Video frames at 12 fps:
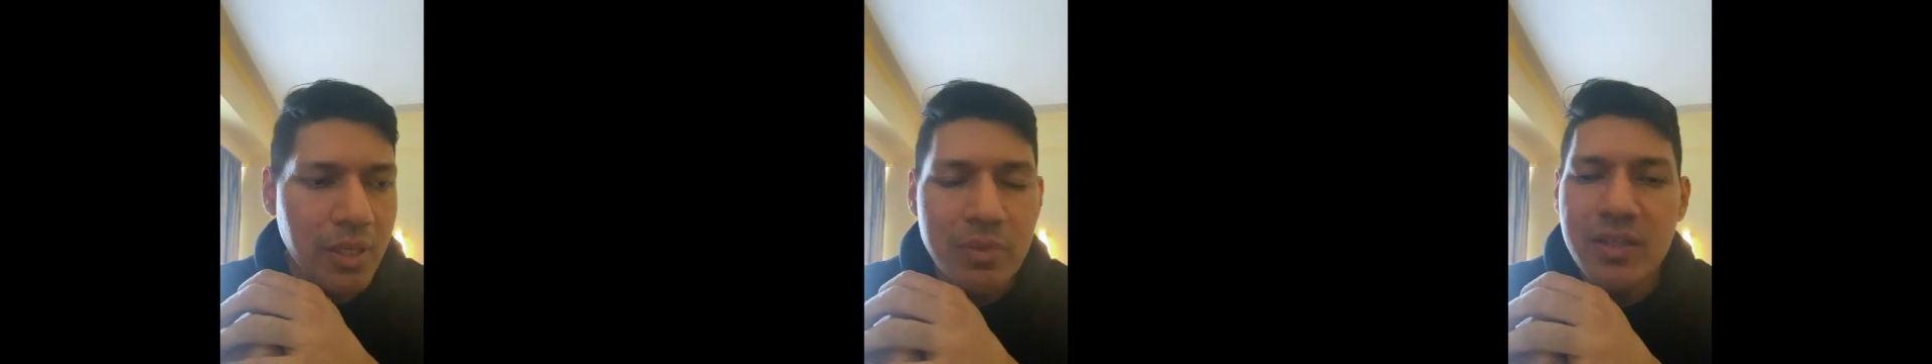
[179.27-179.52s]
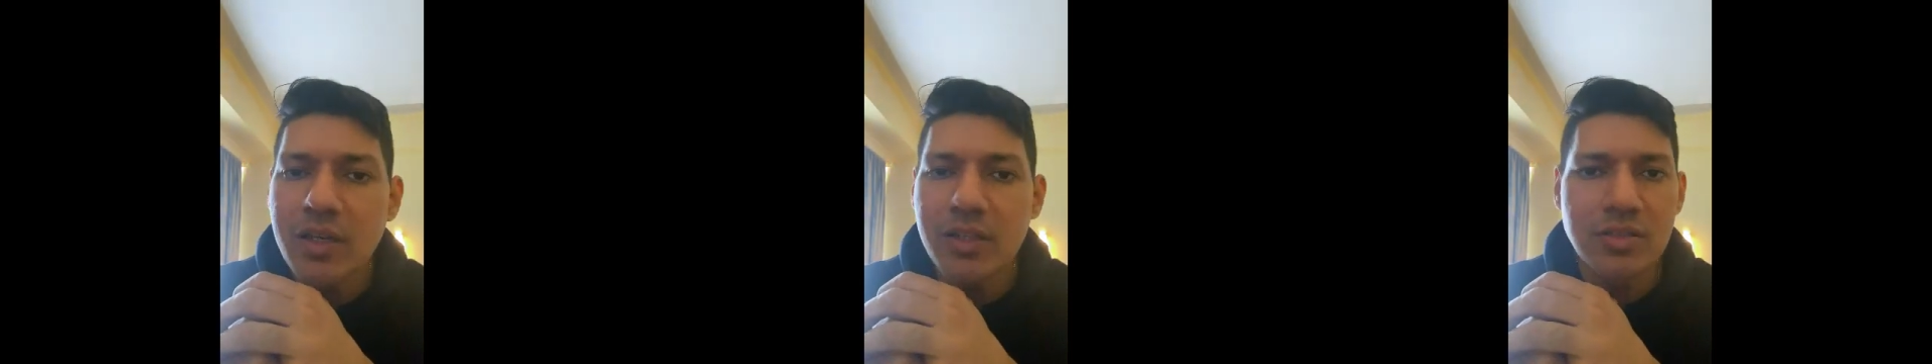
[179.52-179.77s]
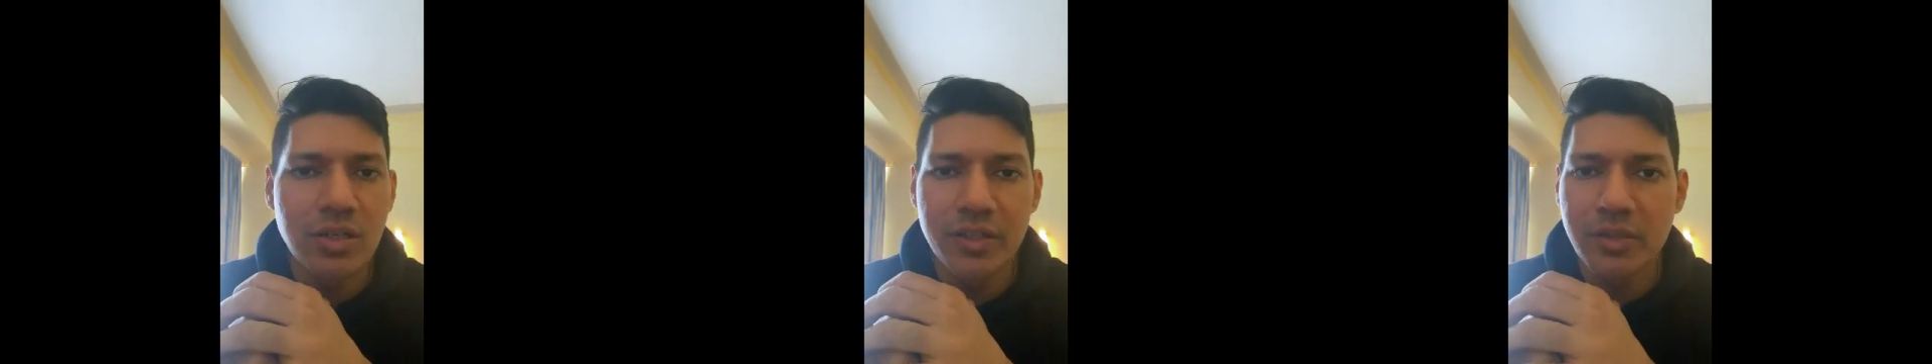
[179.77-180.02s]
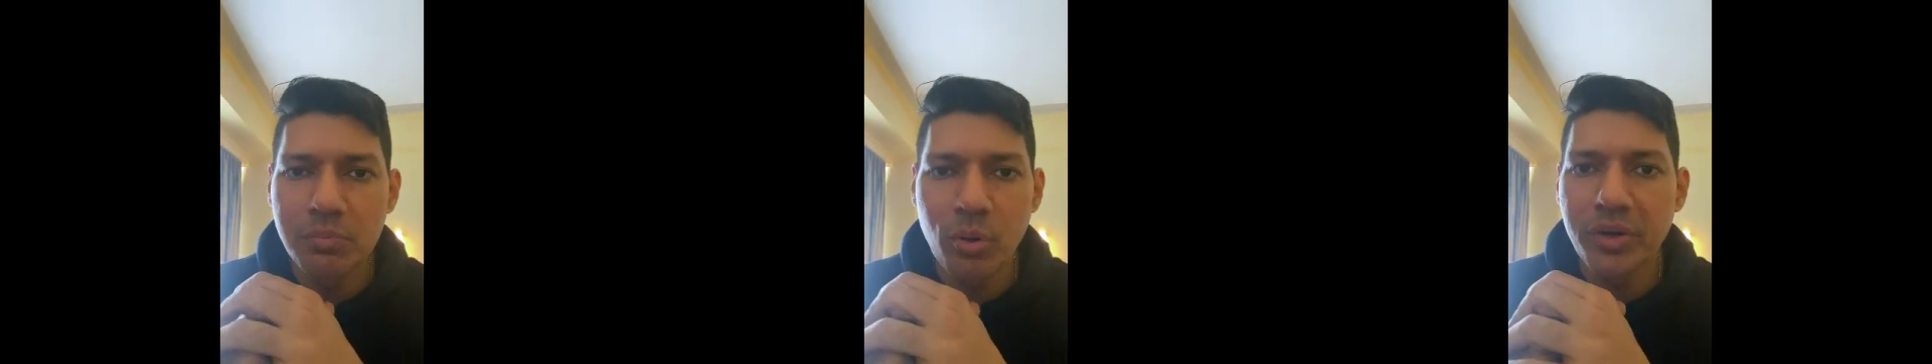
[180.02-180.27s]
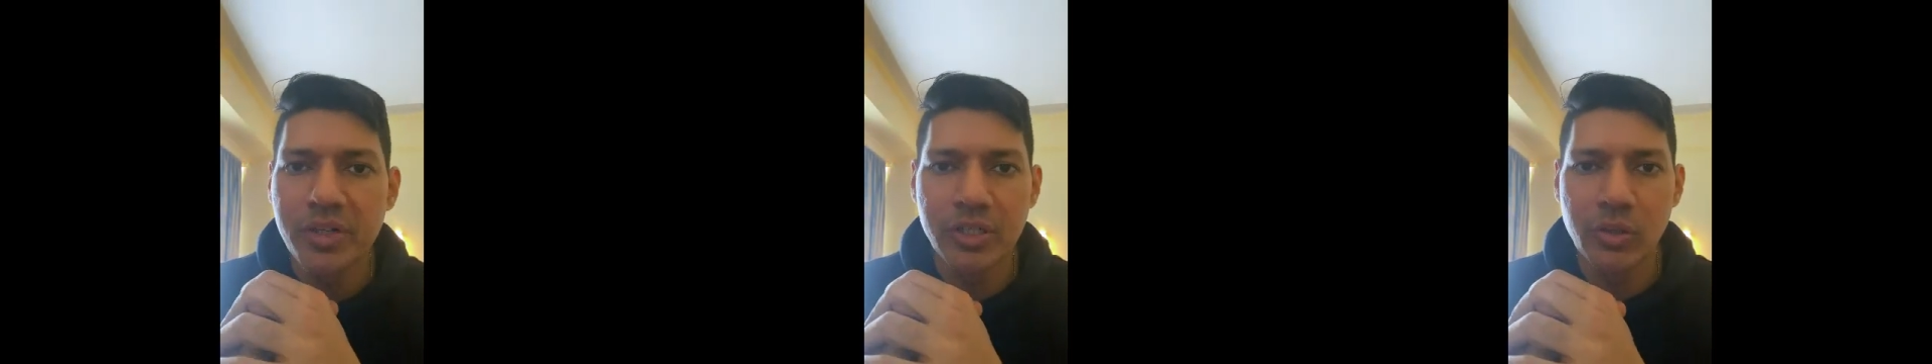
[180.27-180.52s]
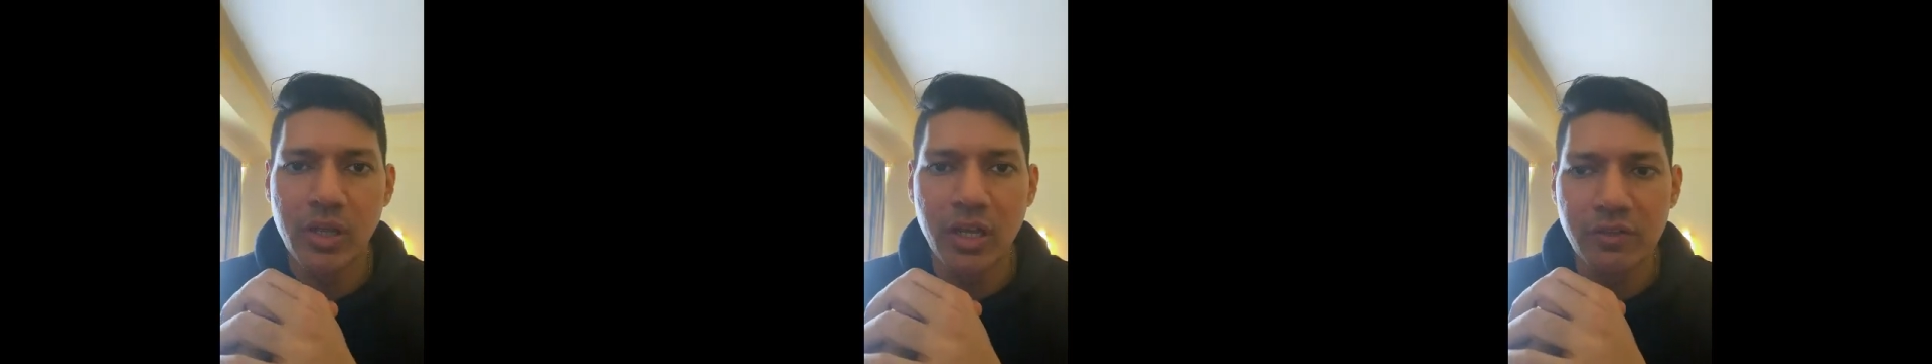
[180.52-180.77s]
be a turning point in
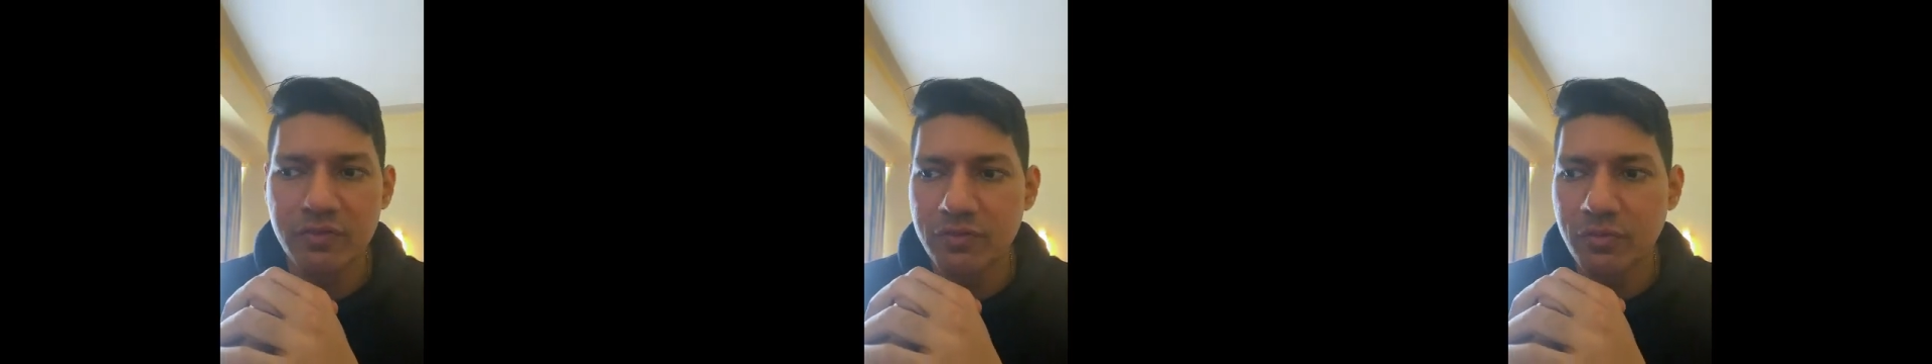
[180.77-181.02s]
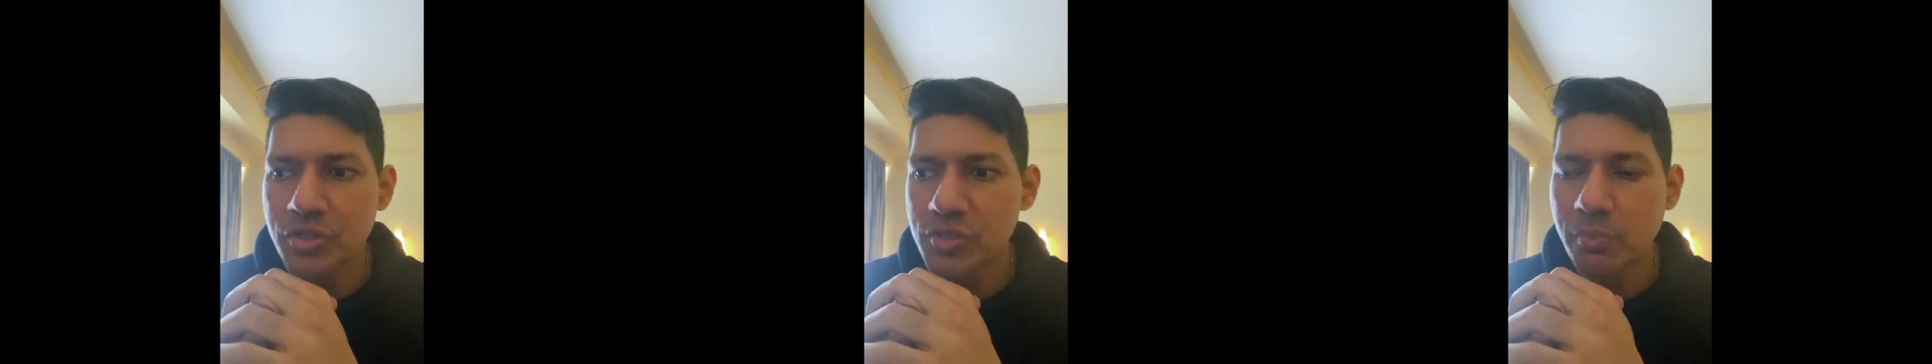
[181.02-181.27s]
your life which